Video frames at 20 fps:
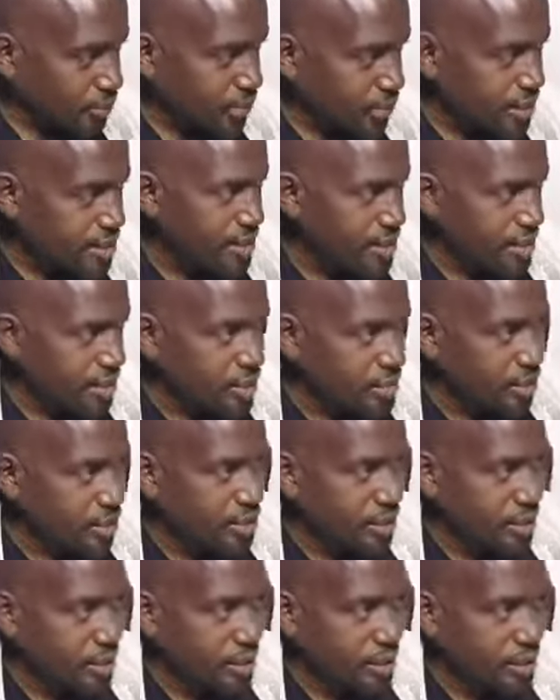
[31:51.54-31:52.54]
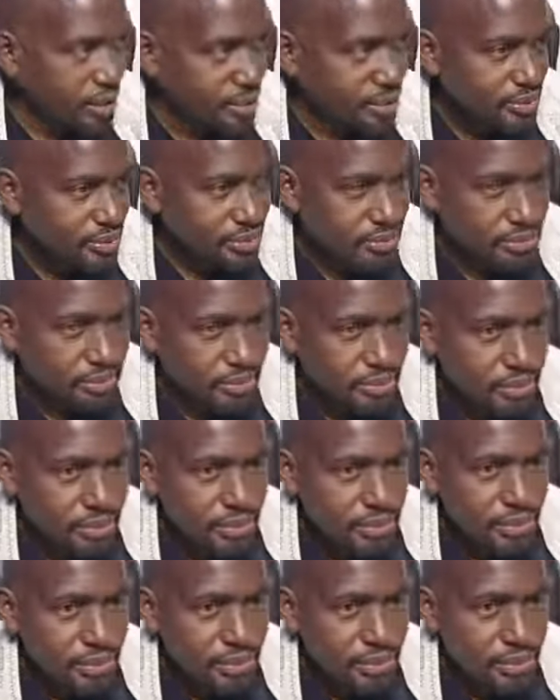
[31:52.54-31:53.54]
Praise the name of the Lord.
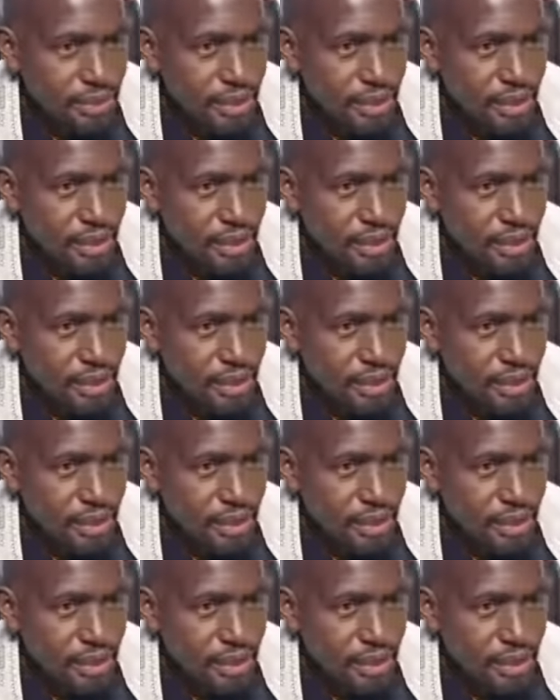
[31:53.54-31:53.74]
Amen.